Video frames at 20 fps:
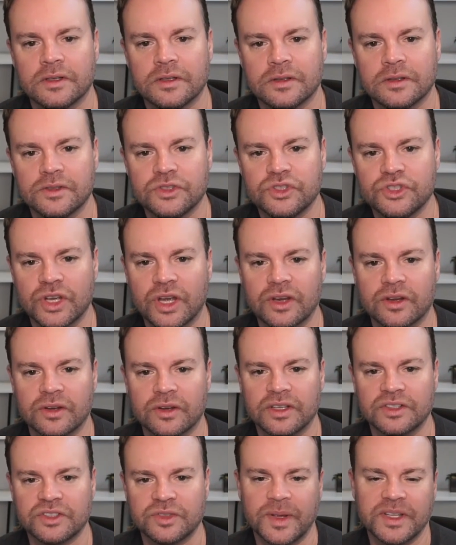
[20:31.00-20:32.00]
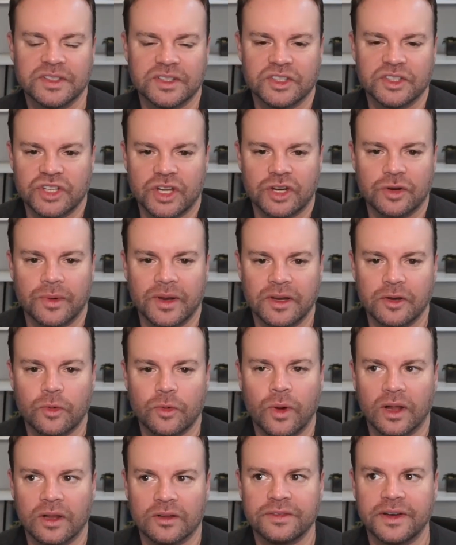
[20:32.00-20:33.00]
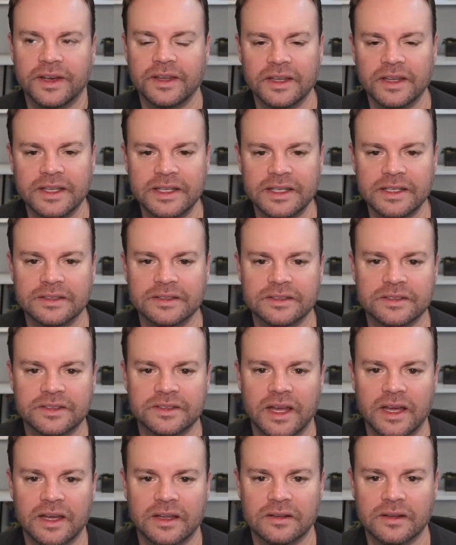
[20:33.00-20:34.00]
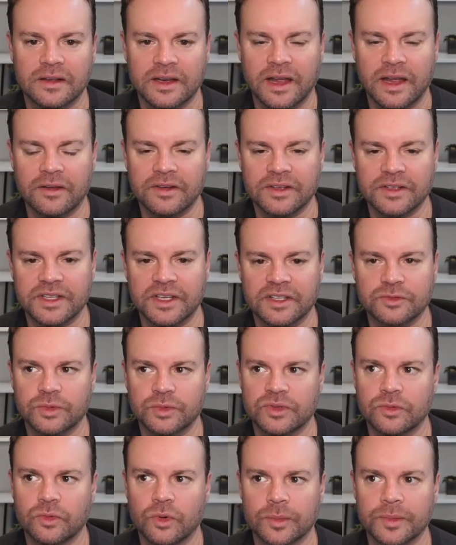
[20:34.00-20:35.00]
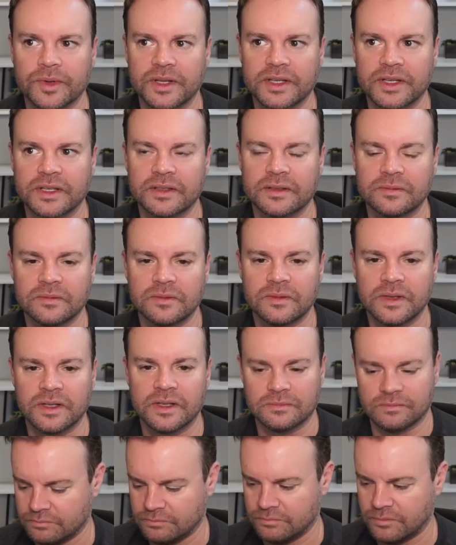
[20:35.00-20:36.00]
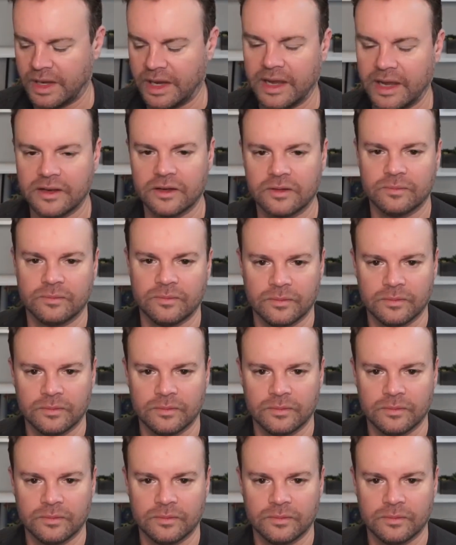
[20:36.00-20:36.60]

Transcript: It's basically generating qualified leads that account execs would normally get handed